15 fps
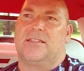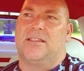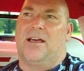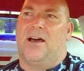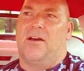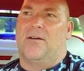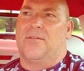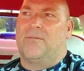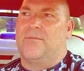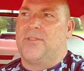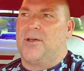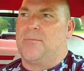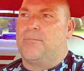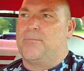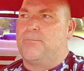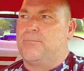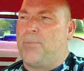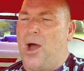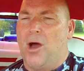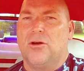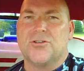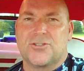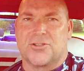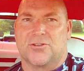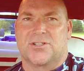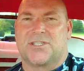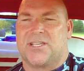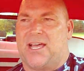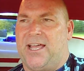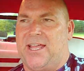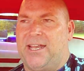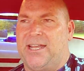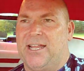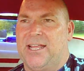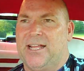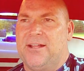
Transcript: the poser site